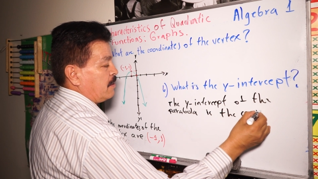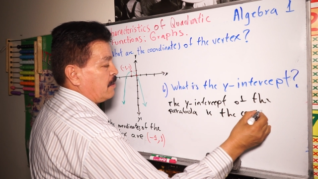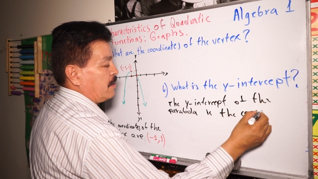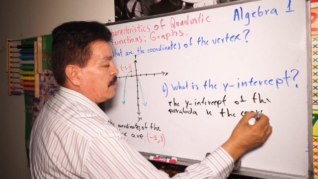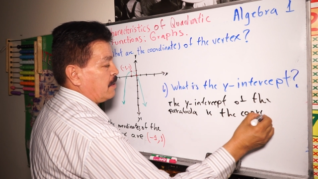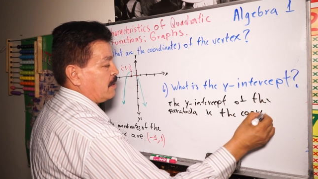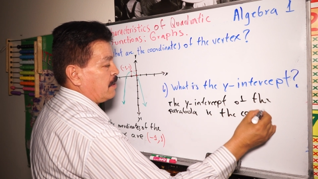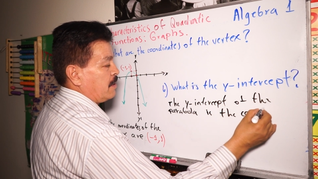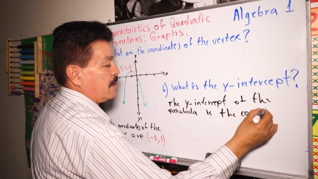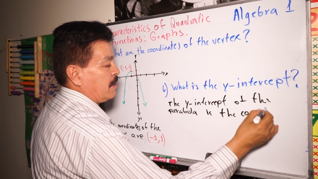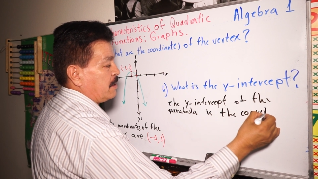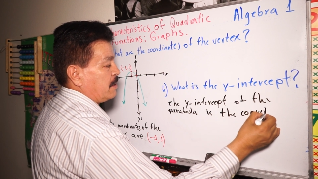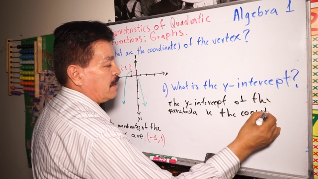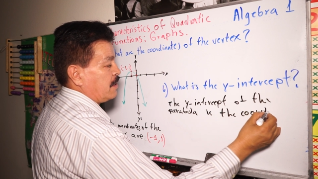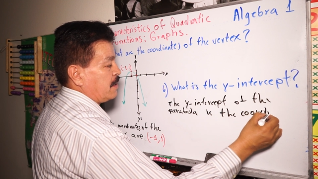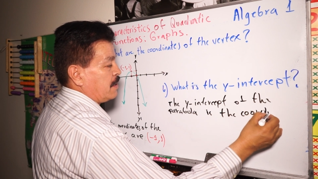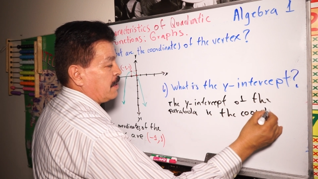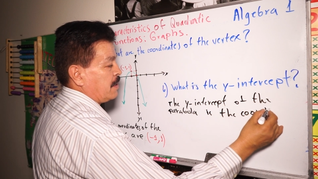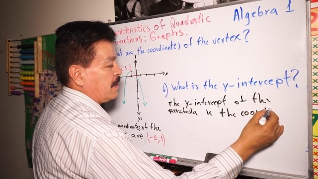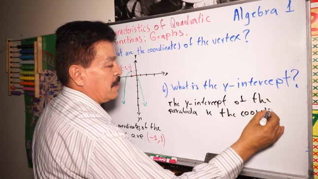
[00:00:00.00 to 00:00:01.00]

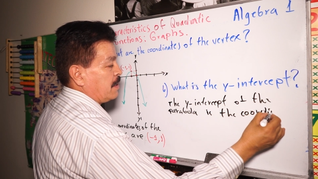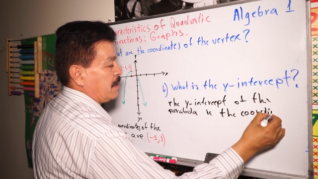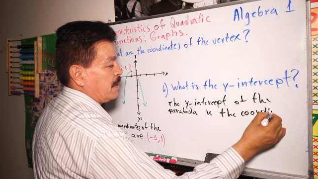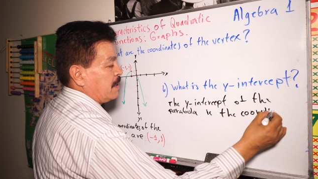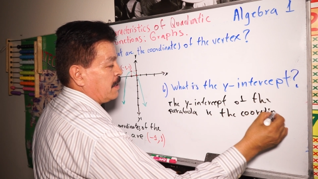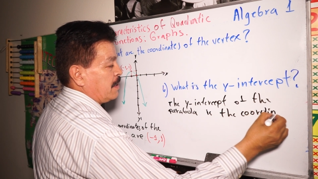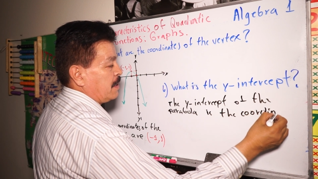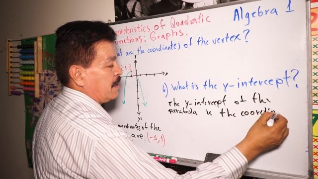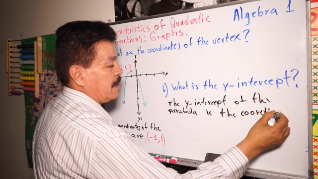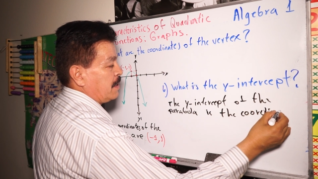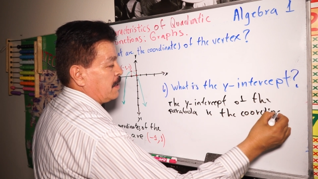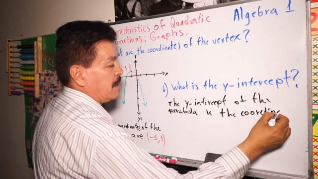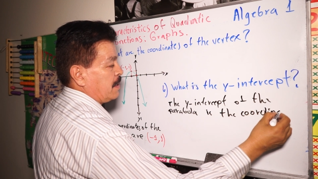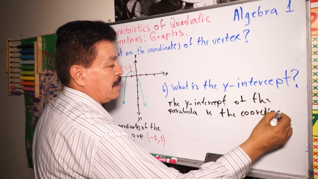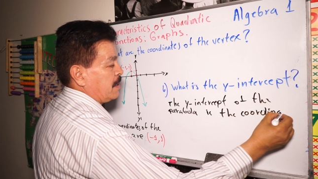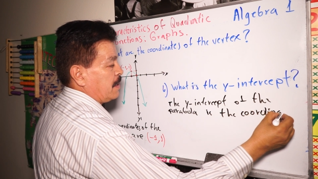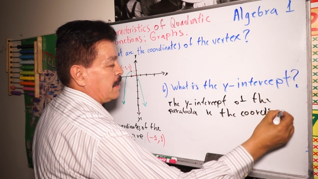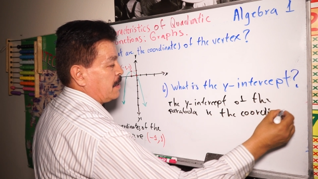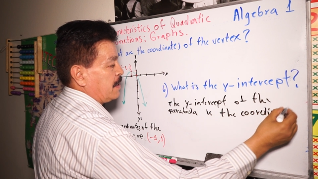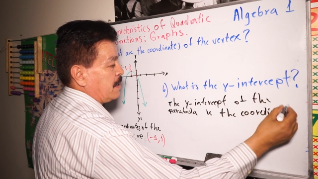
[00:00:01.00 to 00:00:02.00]

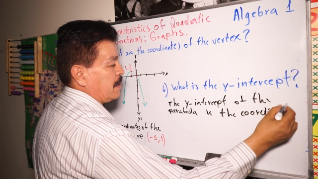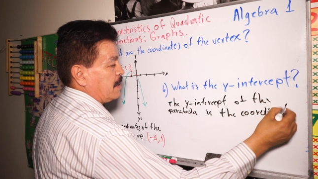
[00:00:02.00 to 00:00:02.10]
(no one is talking)